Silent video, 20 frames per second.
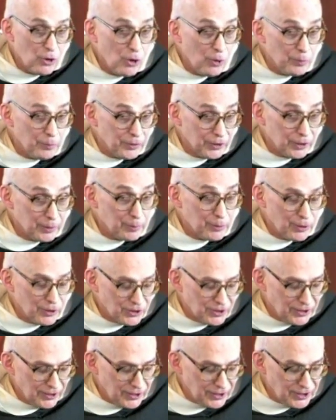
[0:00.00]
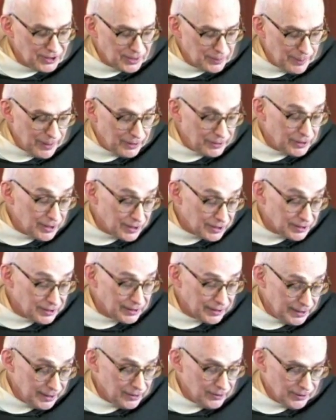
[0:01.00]
hope that the person this is about
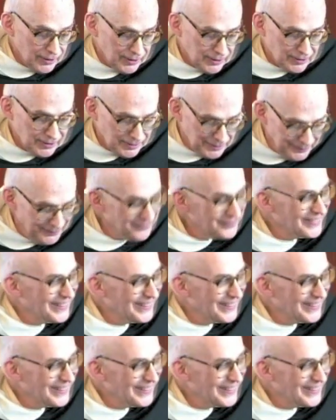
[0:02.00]
doesn't hear this.